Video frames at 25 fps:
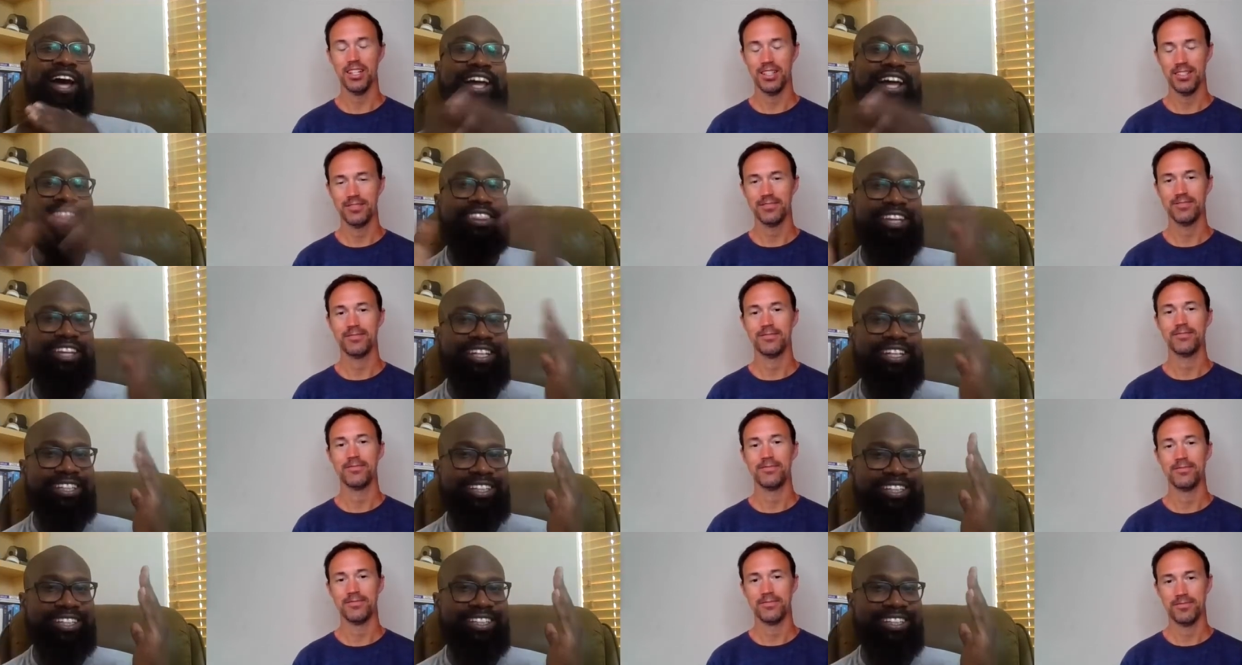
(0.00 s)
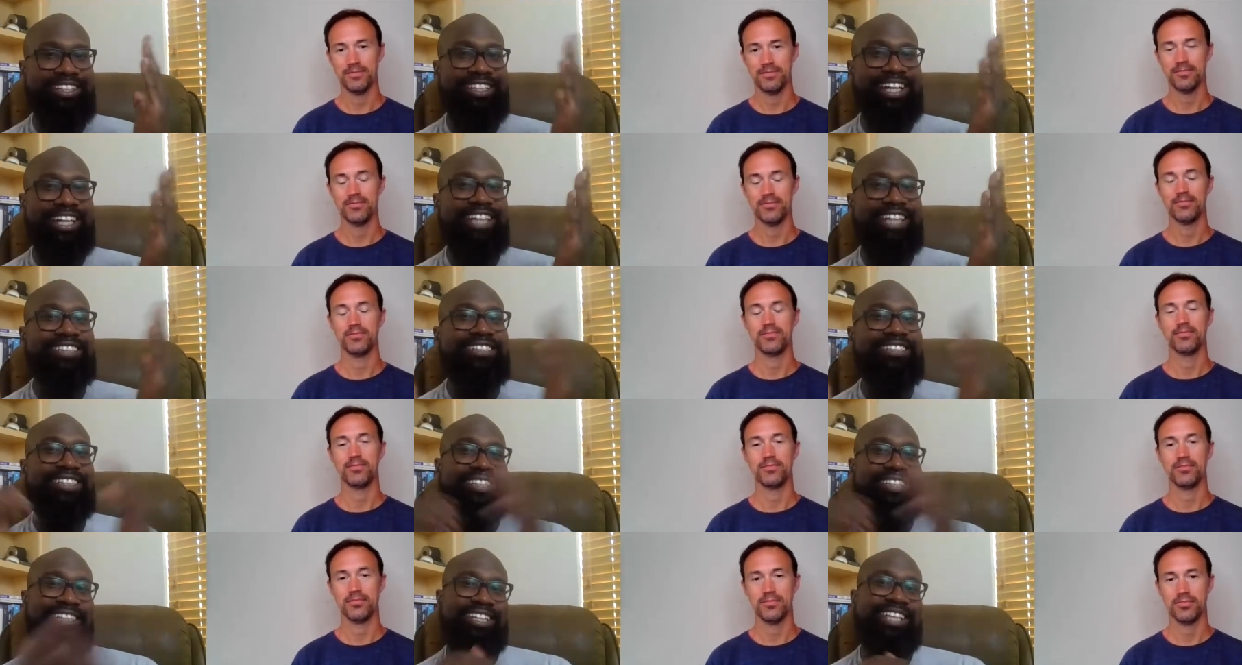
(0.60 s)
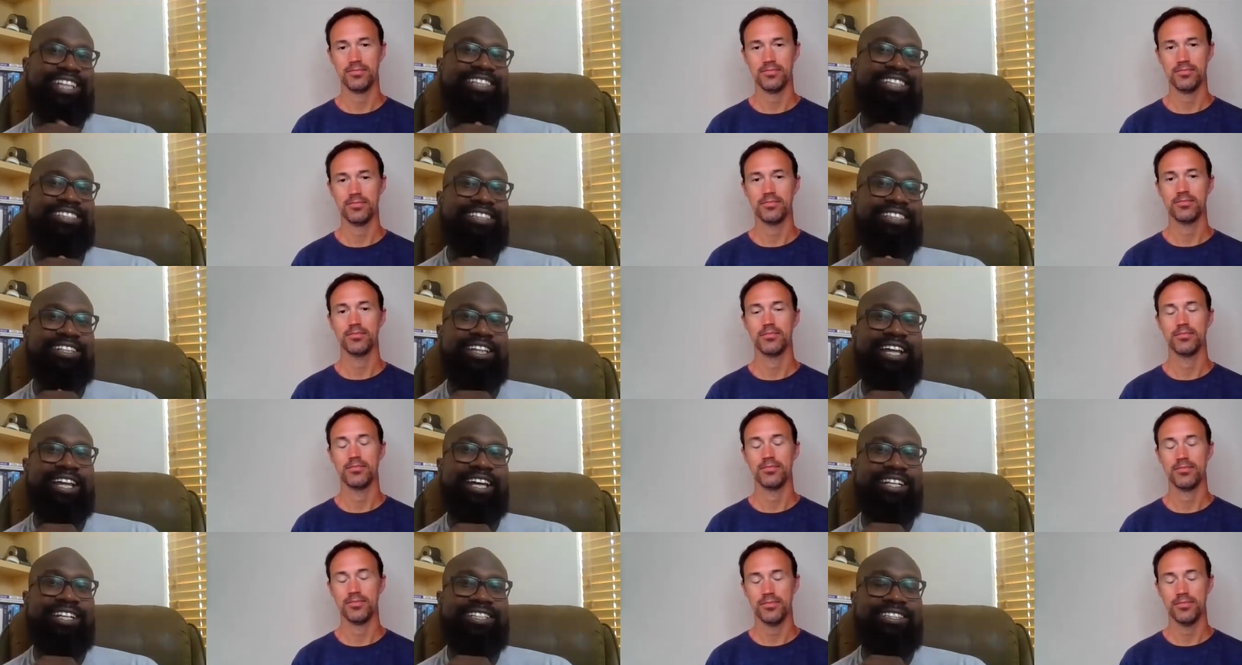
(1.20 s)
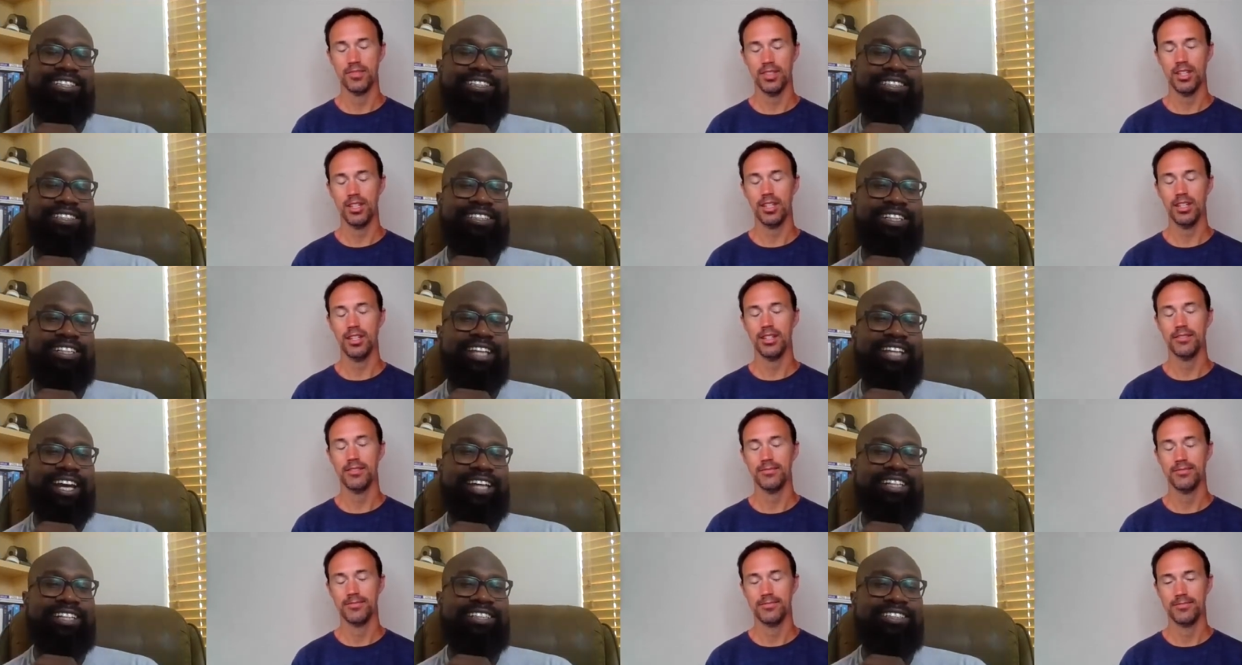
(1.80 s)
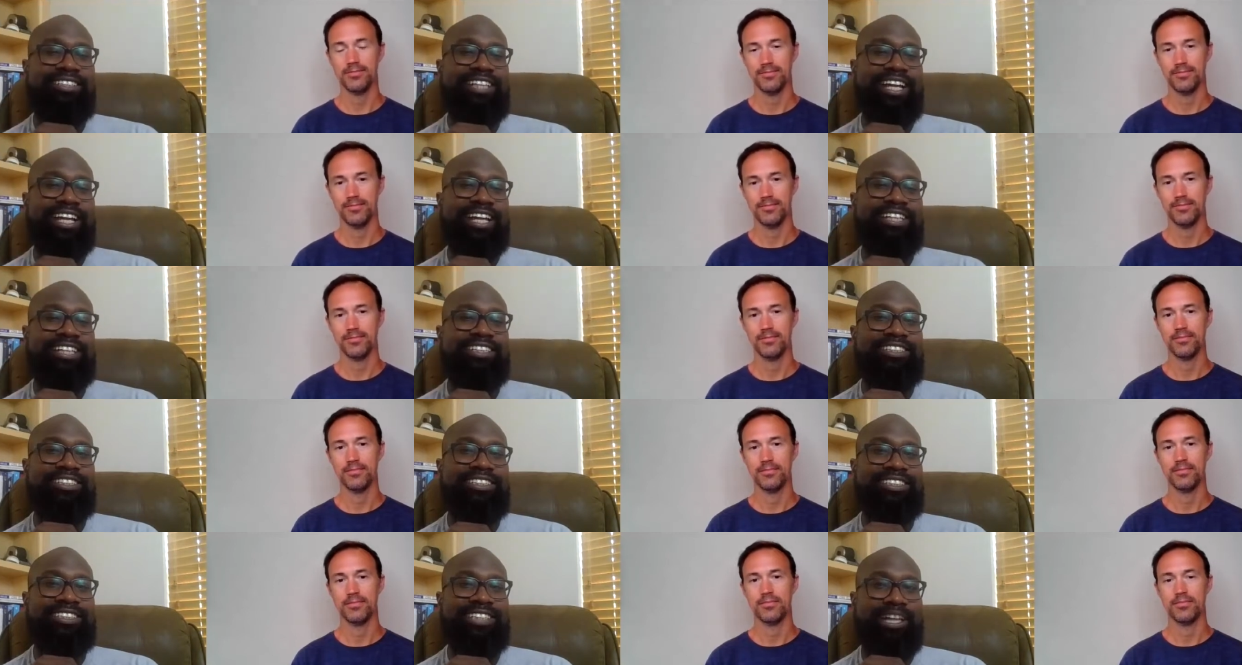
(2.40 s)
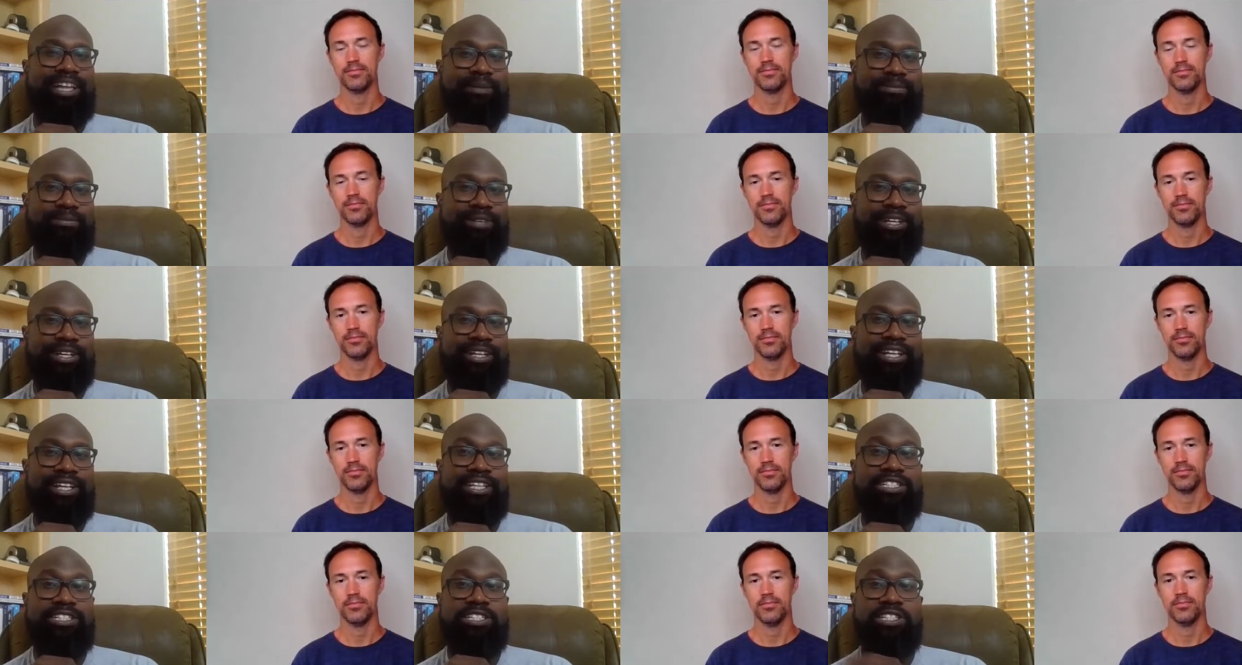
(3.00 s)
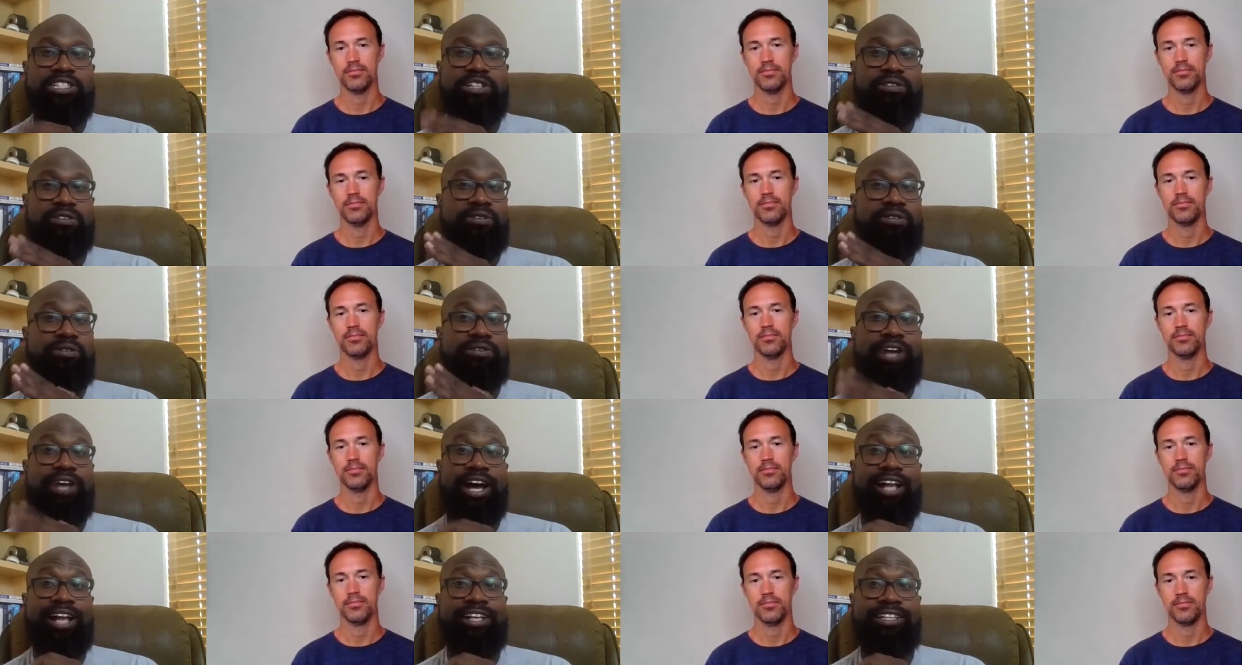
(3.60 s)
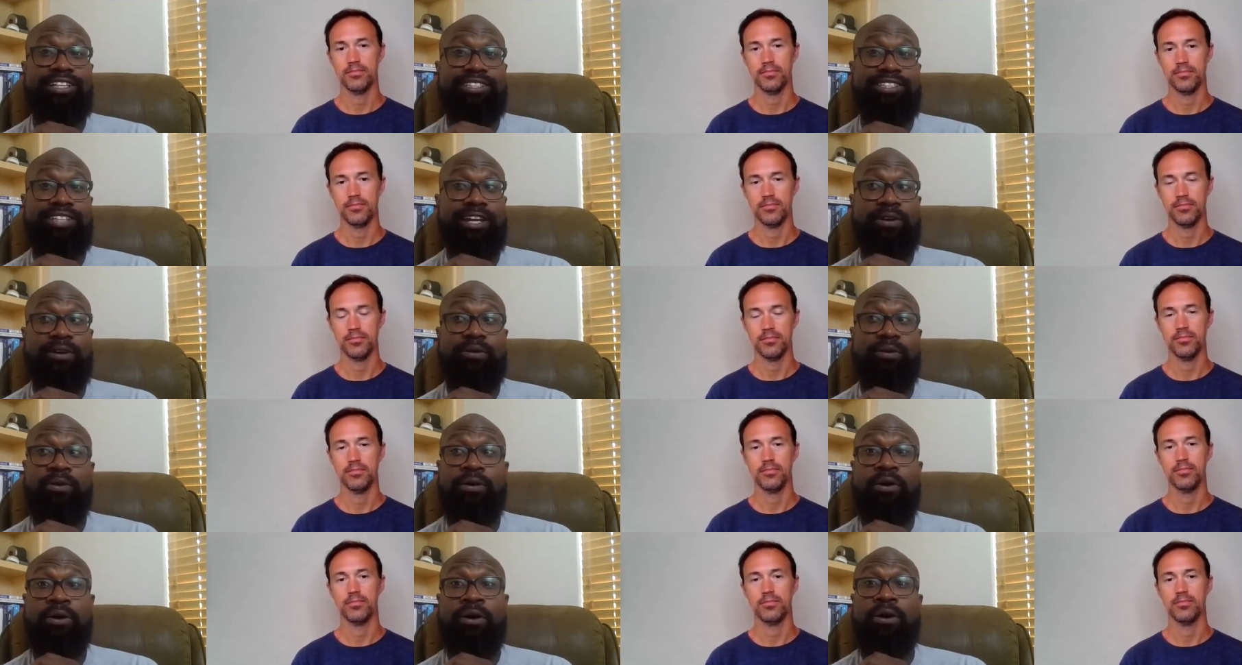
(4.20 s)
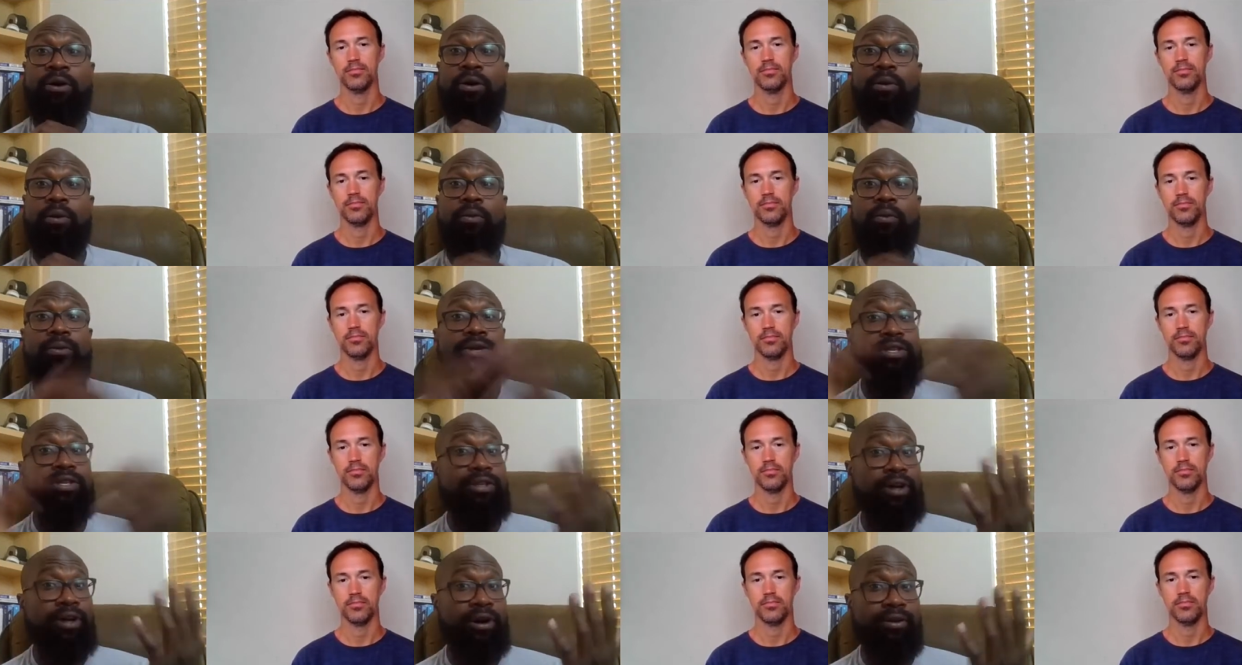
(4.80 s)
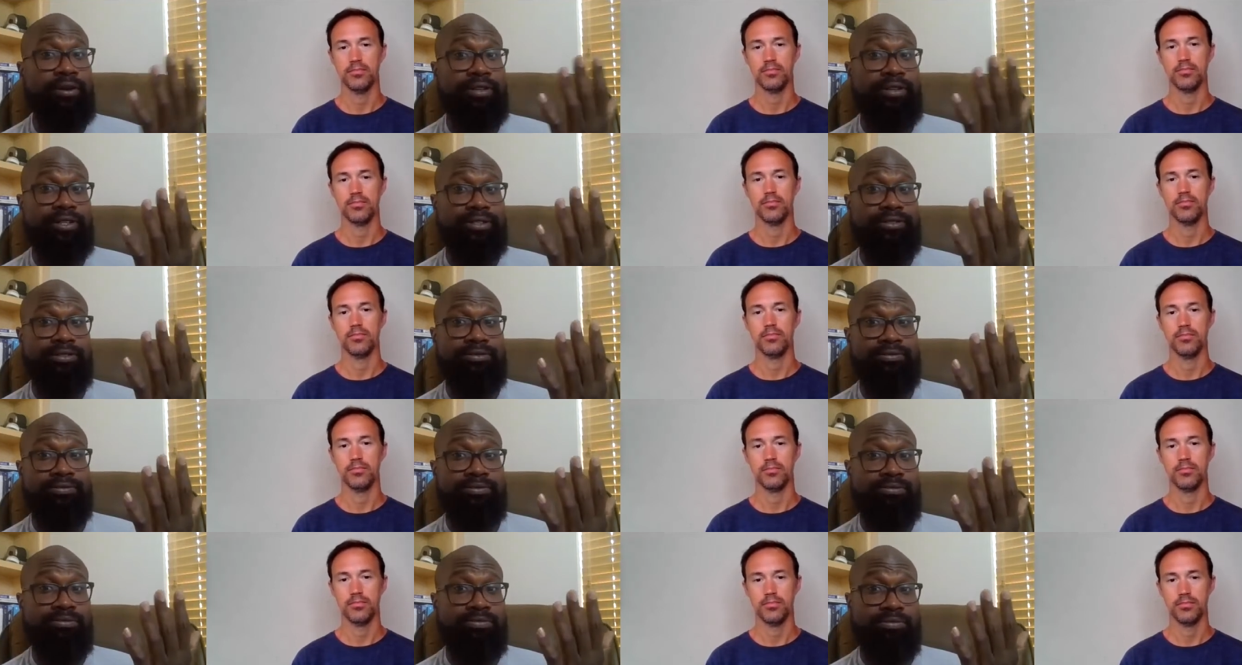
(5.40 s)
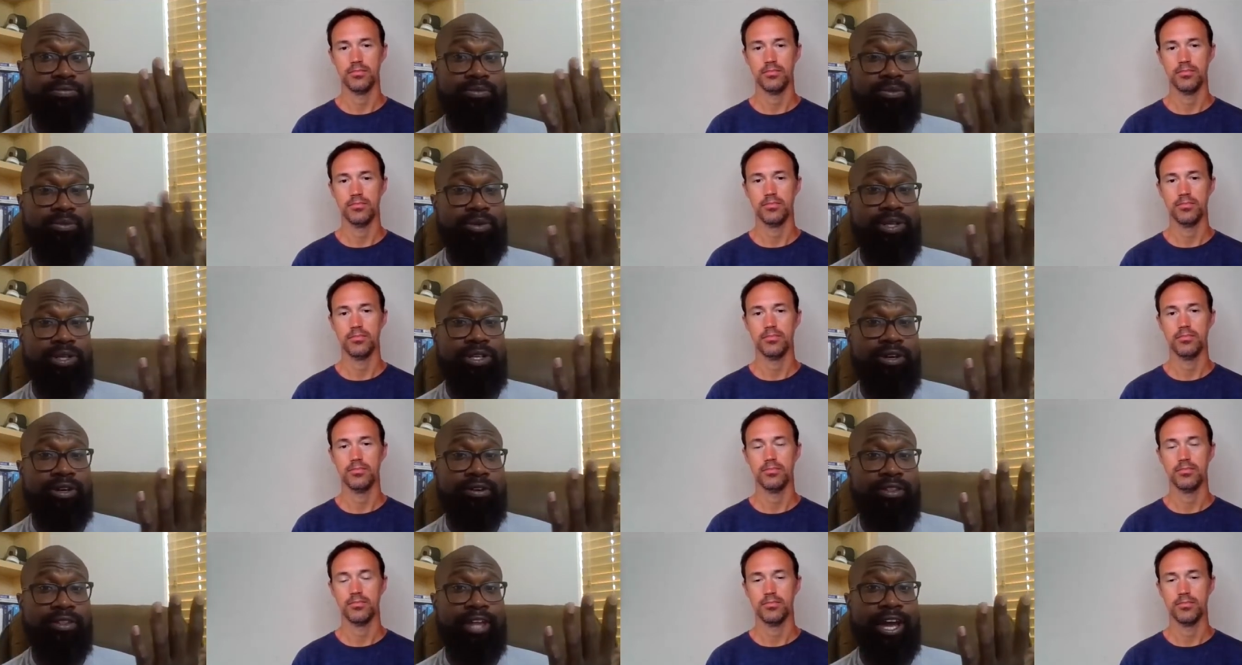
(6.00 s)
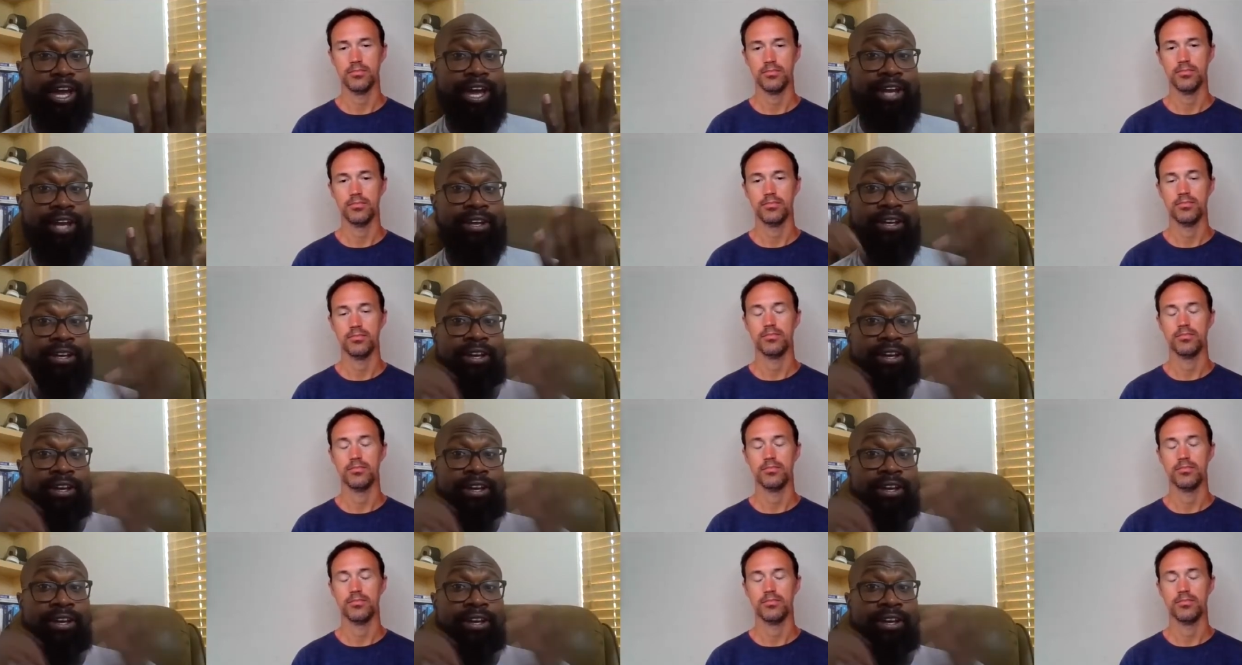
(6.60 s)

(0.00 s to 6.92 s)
Speaker 1: I think that's it. That's that is yeah. that is accepted in general knowledge. Like we know that we know that.